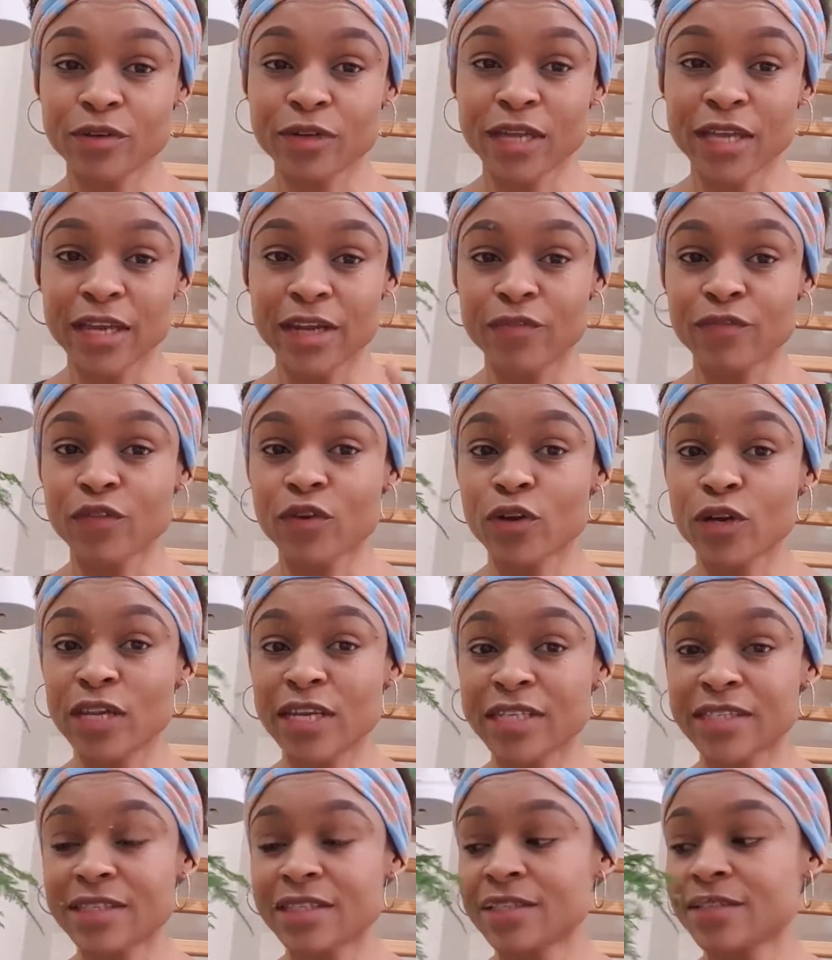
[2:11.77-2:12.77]
and have
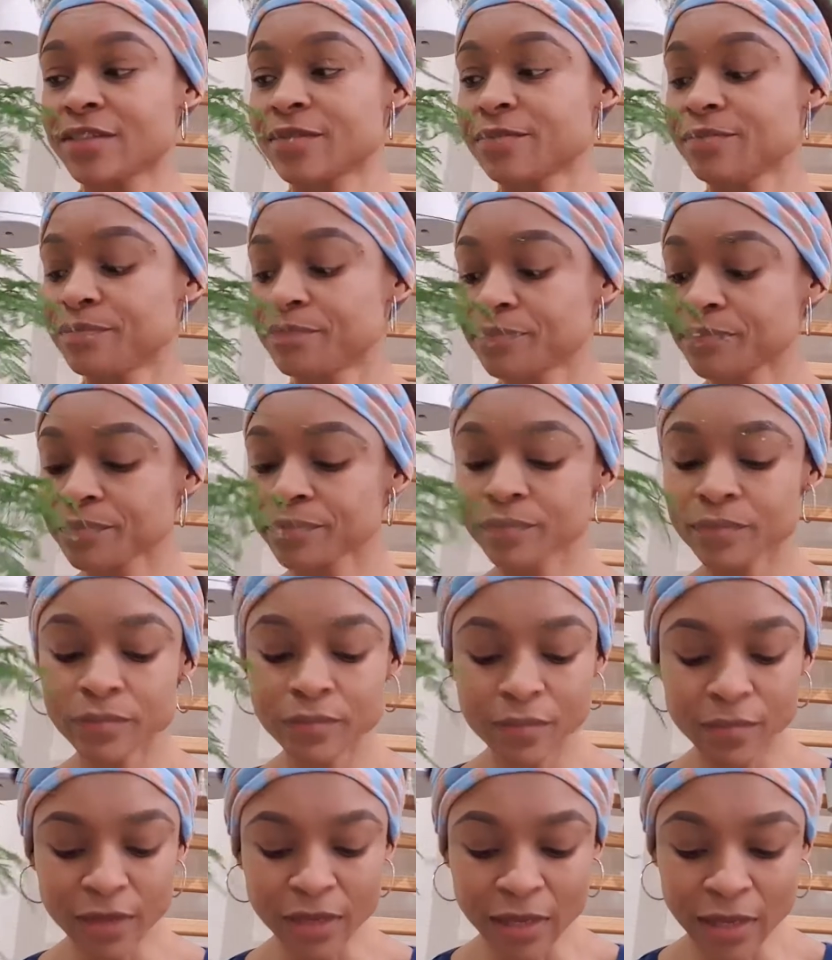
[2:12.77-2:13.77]
collected.
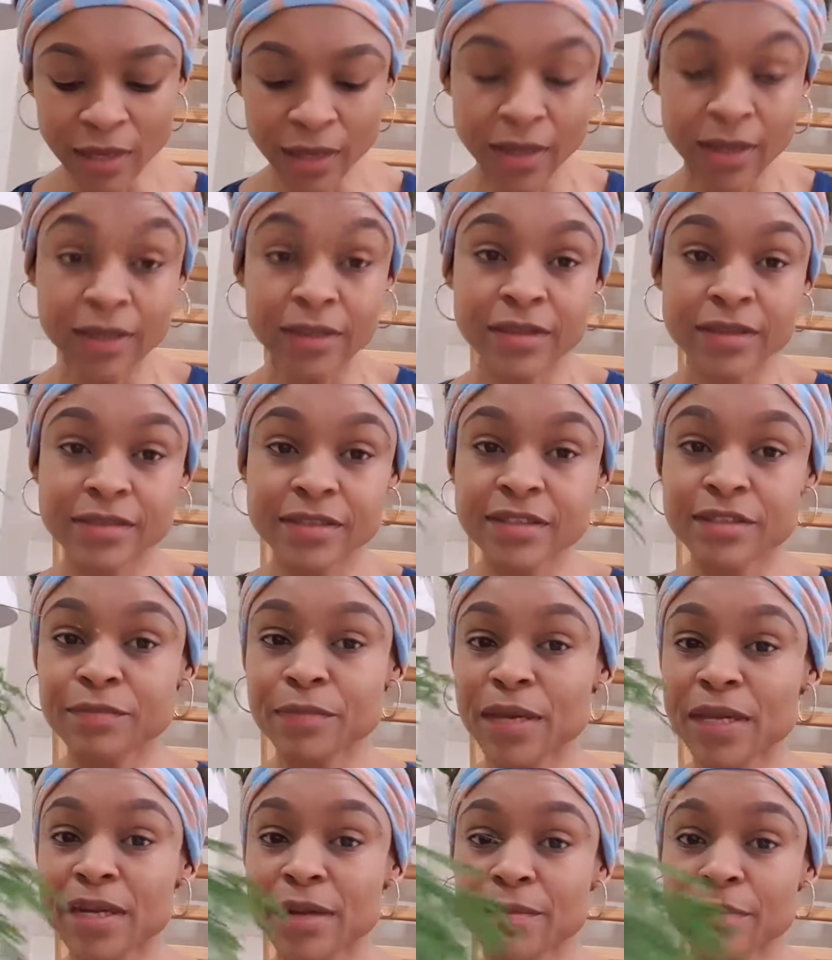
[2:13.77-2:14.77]
This is
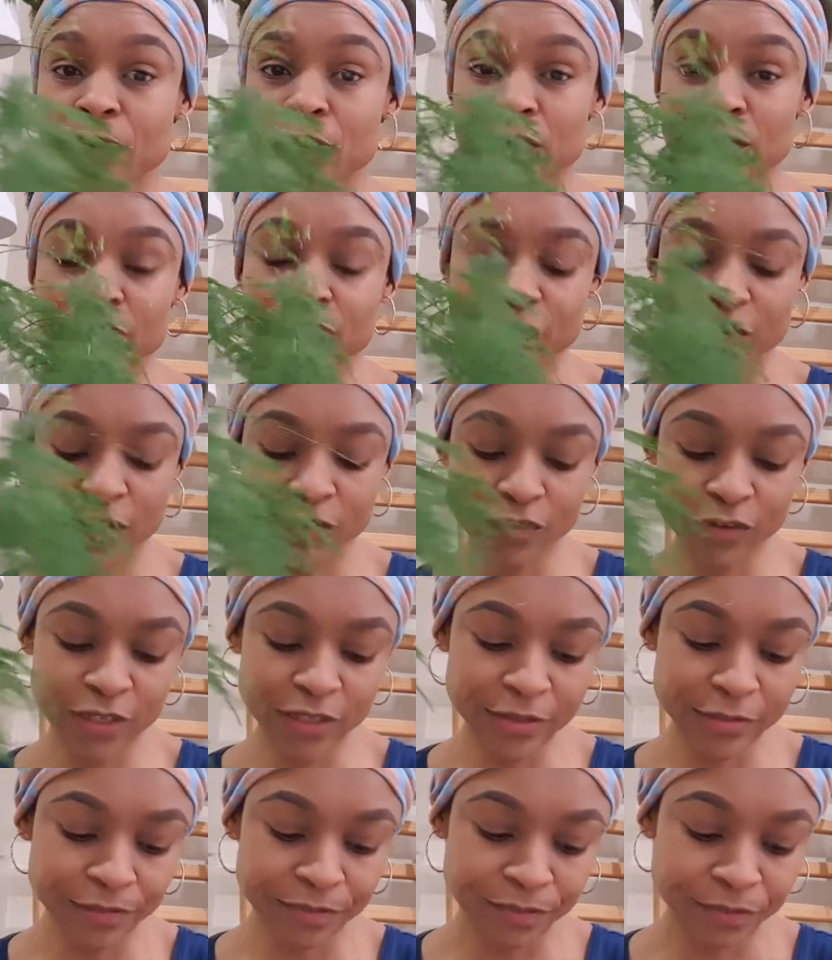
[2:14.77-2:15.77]
my #1 favorite.